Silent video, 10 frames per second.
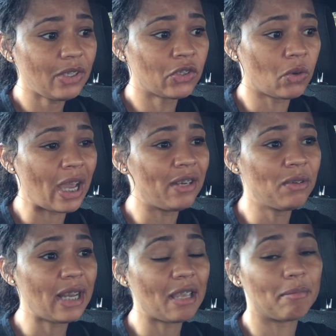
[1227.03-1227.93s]
So I
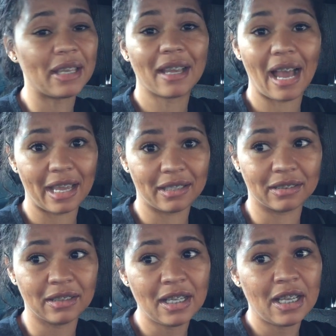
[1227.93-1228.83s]
don't like being
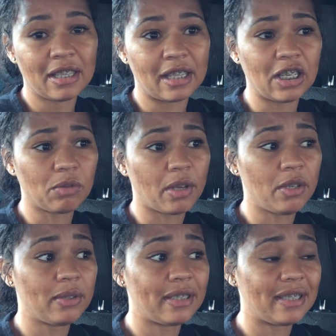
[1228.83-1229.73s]
idle. That is why
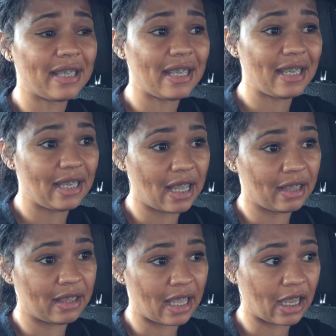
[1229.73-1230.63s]
you would see here
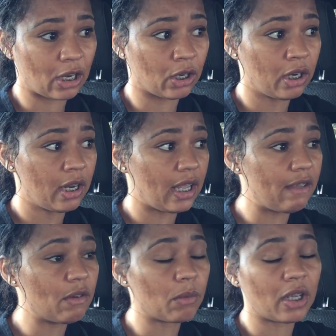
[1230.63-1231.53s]
and there,
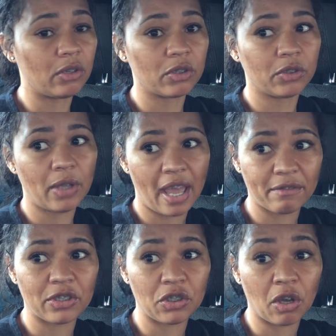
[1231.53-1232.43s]
even when I don't
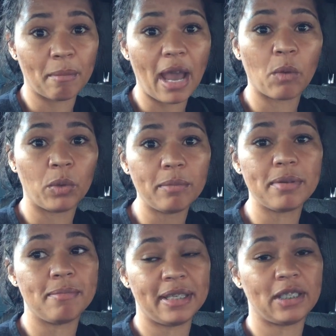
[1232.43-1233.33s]
have a job, I will
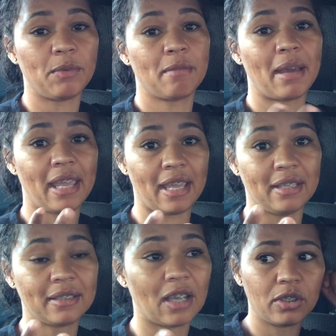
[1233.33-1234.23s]
be busy with my
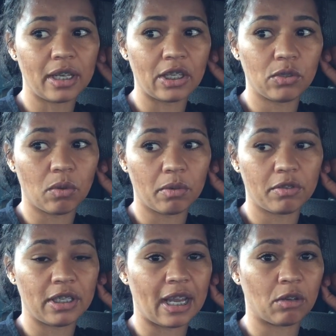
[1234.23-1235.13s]
hands. It's not nice to
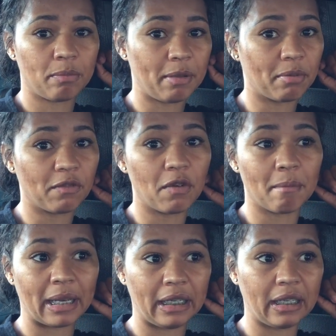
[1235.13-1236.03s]
always rely on people for
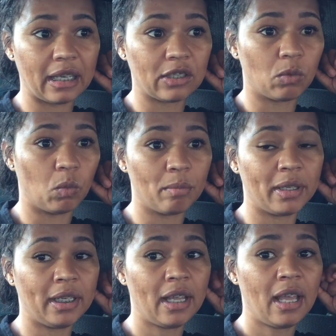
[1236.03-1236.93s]
money. As a
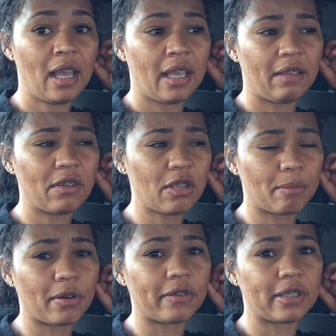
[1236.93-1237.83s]
woman, even the
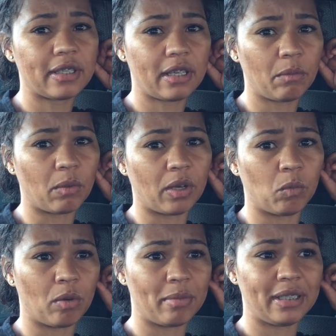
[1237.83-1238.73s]
Proverbs 31
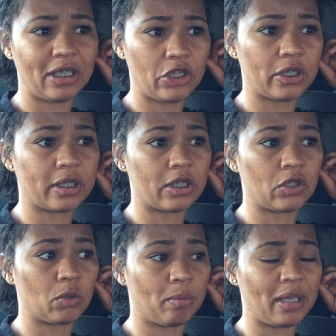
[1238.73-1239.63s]
woman teaches
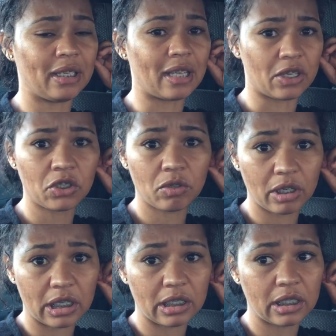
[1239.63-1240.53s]
us to be
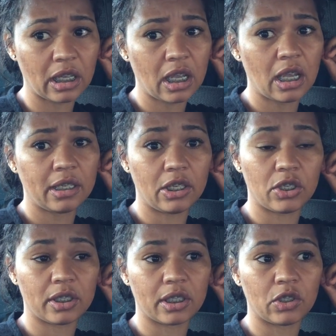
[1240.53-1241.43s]
industrious,
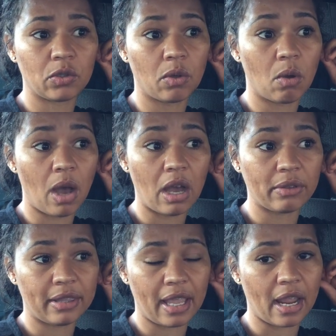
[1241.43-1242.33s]
teaches us to go
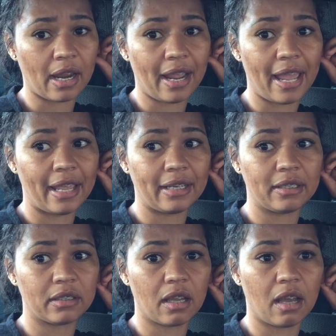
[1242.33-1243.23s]
out there
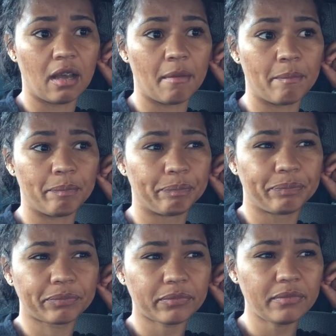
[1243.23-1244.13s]
and
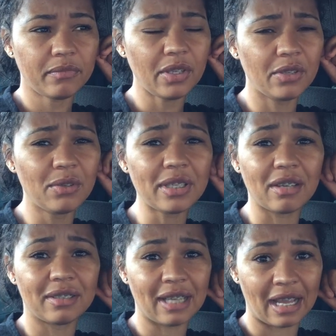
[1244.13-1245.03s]
use
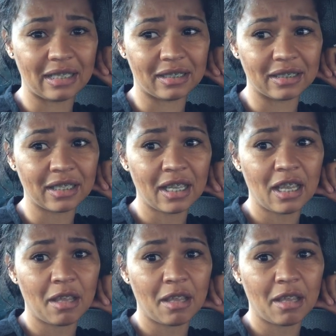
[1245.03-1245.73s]
our talent.